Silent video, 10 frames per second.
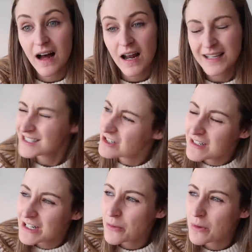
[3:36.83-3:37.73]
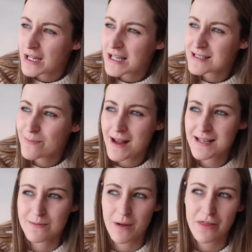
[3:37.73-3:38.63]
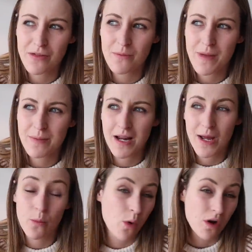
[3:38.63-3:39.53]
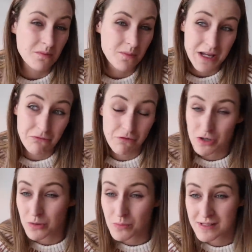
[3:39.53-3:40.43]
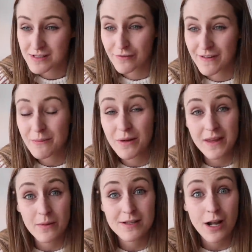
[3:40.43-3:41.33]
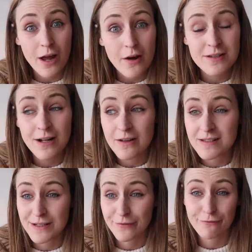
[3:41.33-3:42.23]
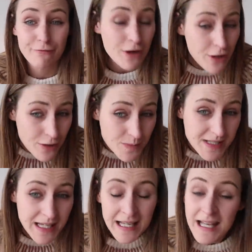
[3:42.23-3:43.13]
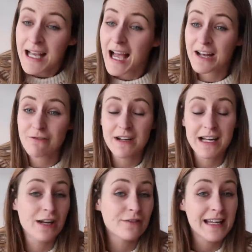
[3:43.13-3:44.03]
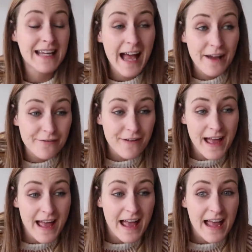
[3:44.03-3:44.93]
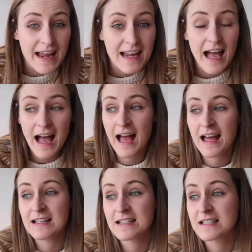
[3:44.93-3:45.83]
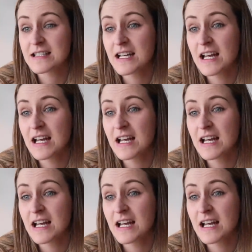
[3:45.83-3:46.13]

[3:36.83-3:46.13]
Like, I don't really know what I expected, but I thought maybe like one big room with stuff in, but there was loads and loads of different rooms and a really lovely cafe and